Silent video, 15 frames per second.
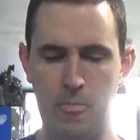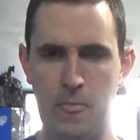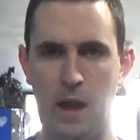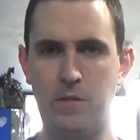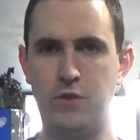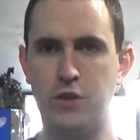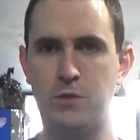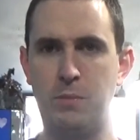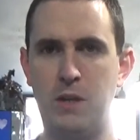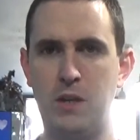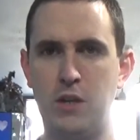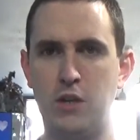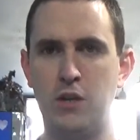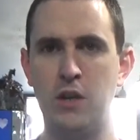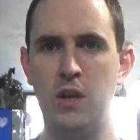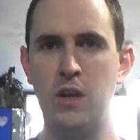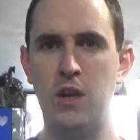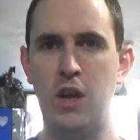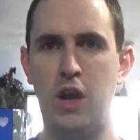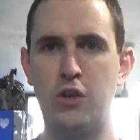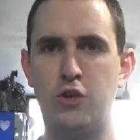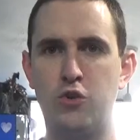I've just been in a
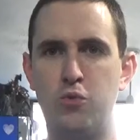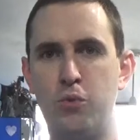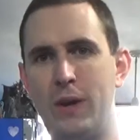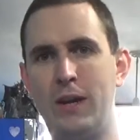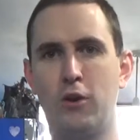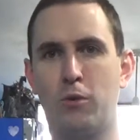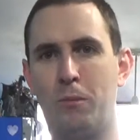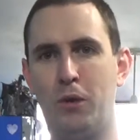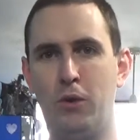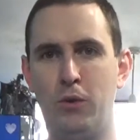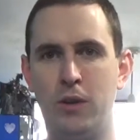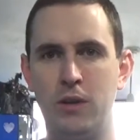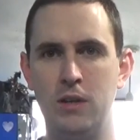tweeter mood.